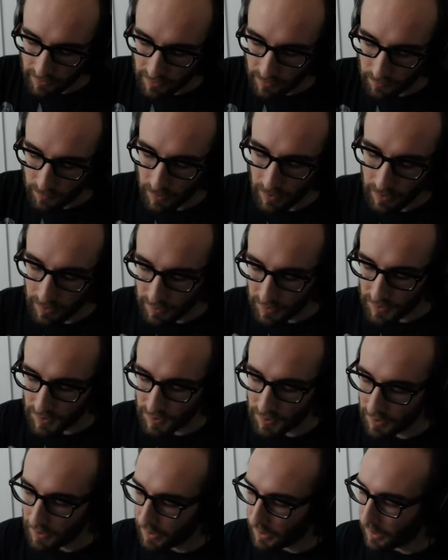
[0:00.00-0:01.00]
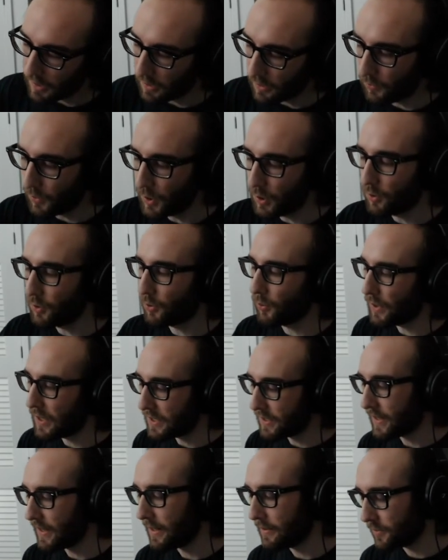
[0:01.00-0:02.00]
plus, if we do 3
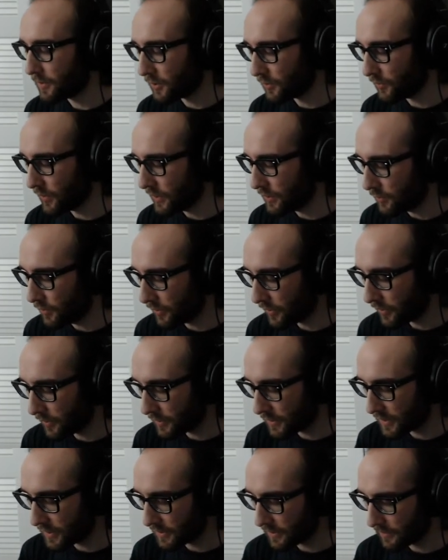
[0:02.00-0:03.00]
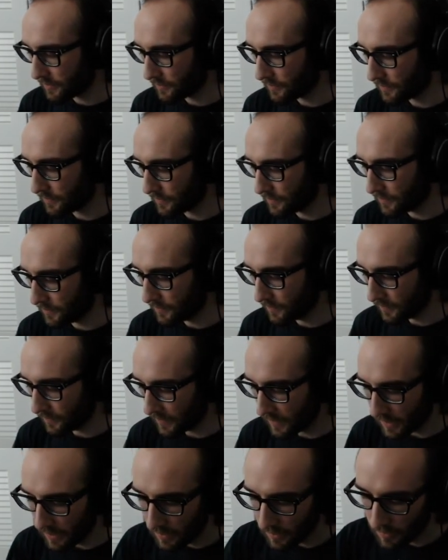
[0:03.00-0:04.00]
times 3 2/3,
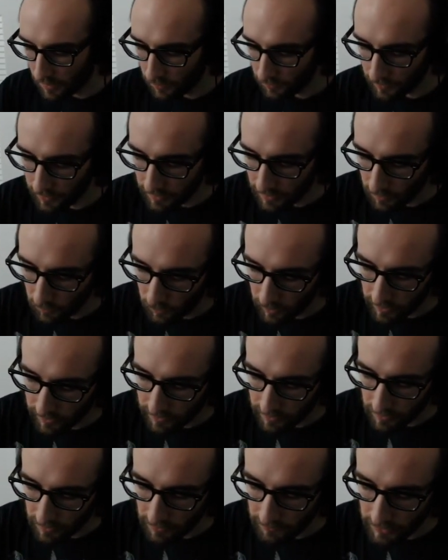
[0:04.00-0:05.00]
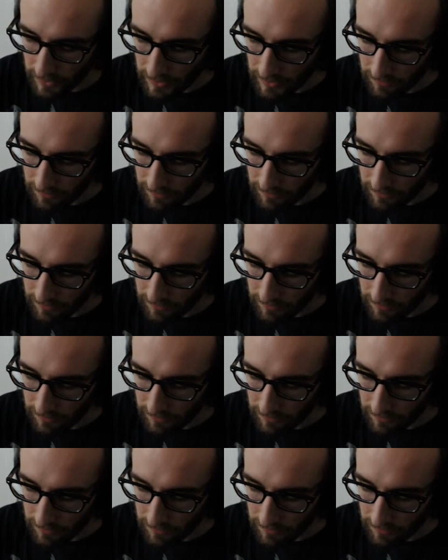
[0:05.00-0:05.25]
we end up with 11